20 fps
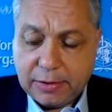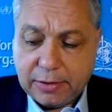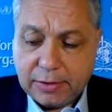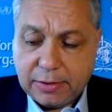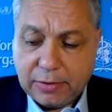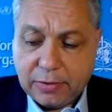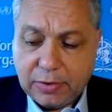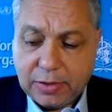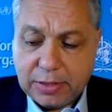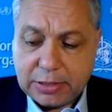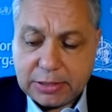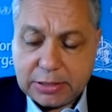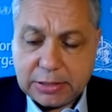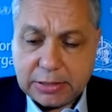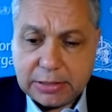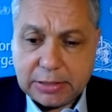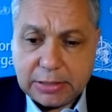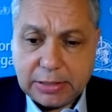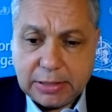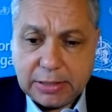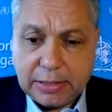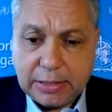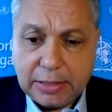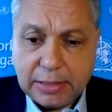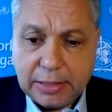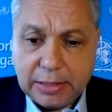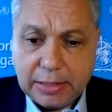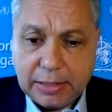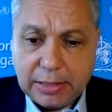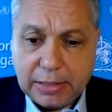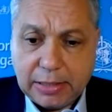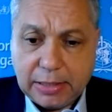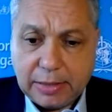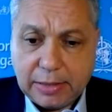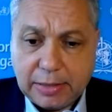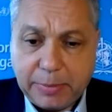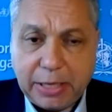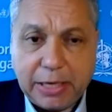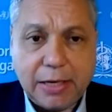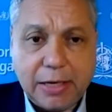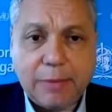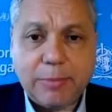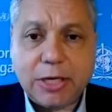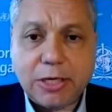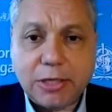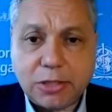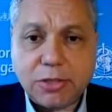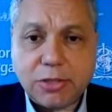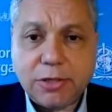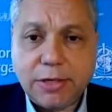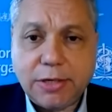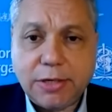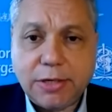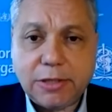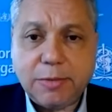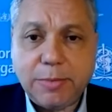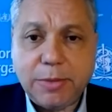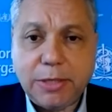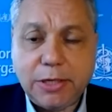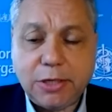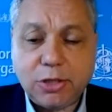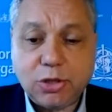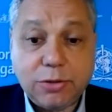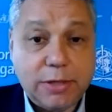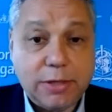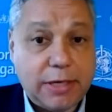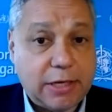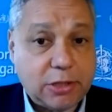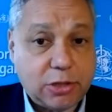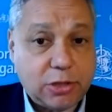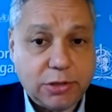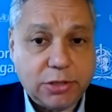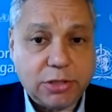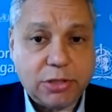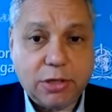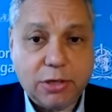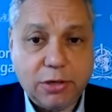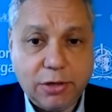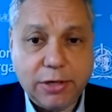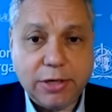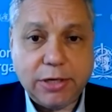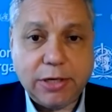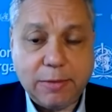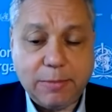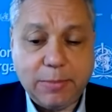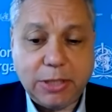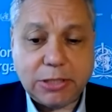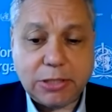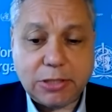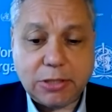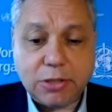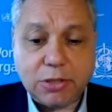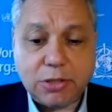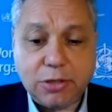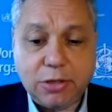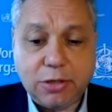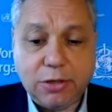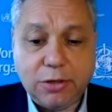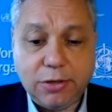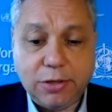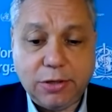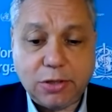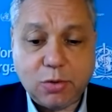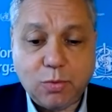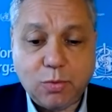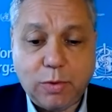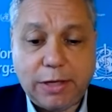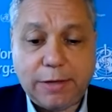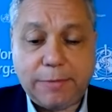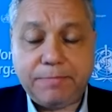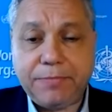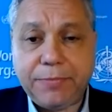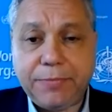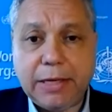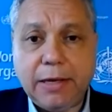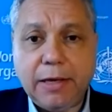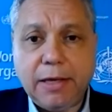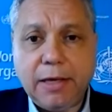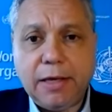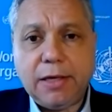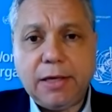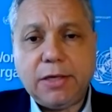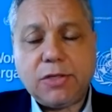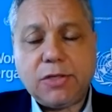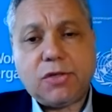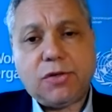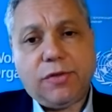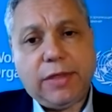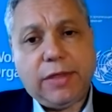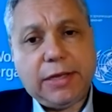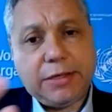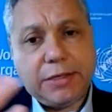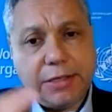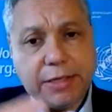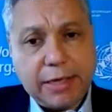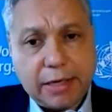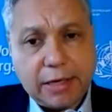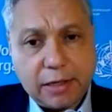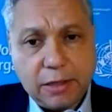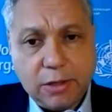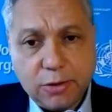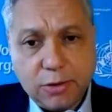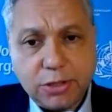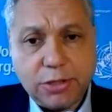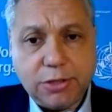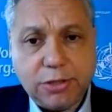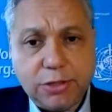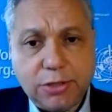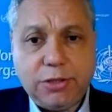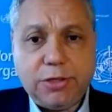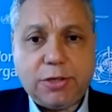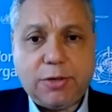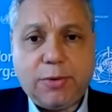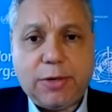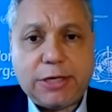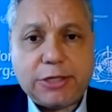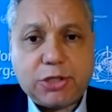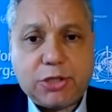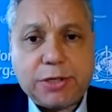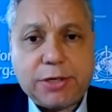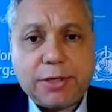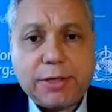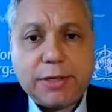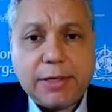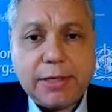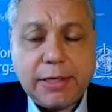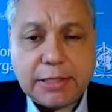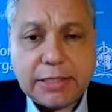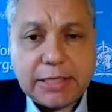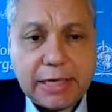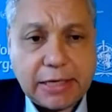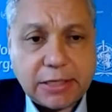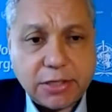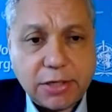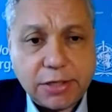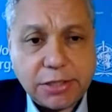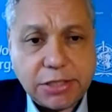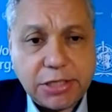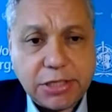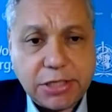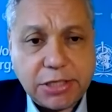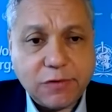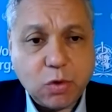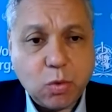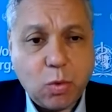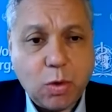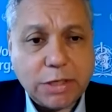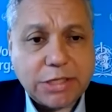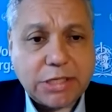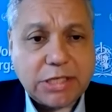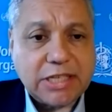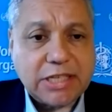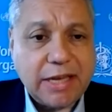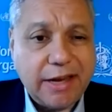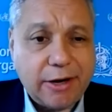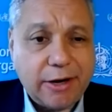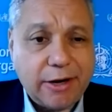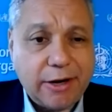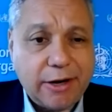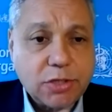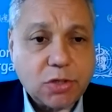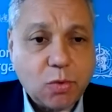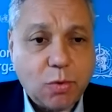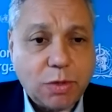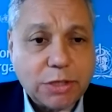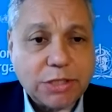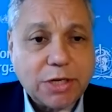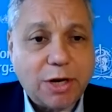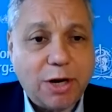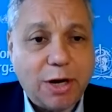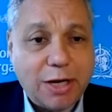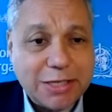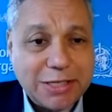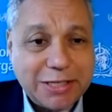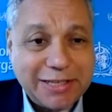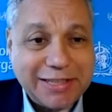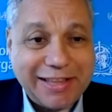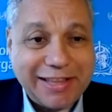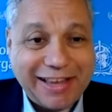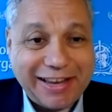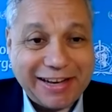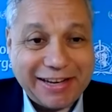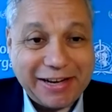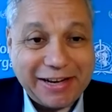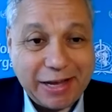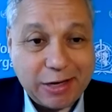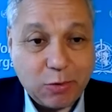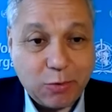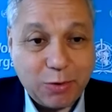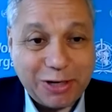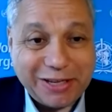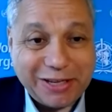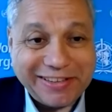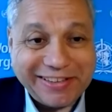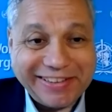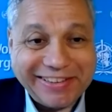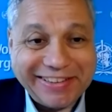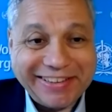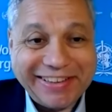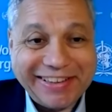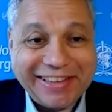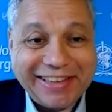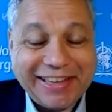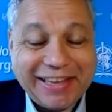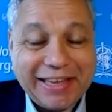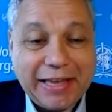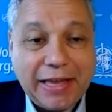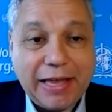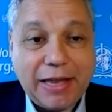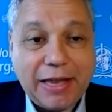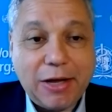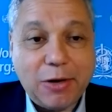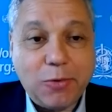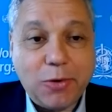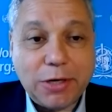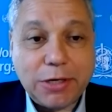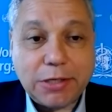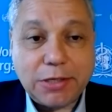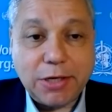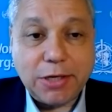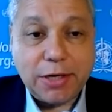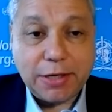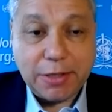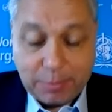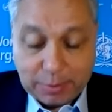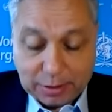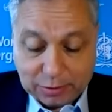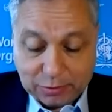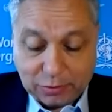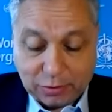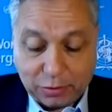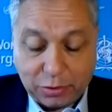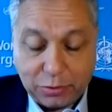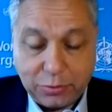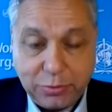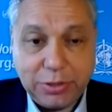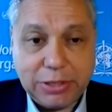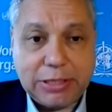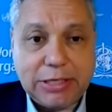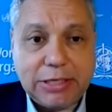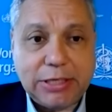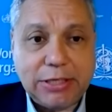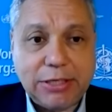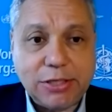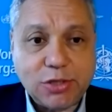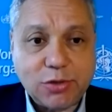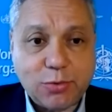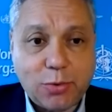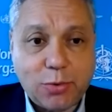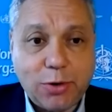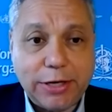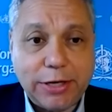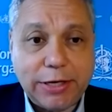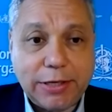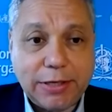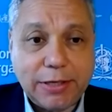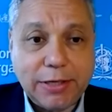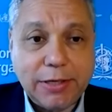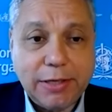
this pandemic has turned out to be an issue of national security and peace and security as well. So then to get closer to your question, let's ask ourselves, what's scarce? What's causing that inequity? And I want to talk about the 3 Ds, Roy.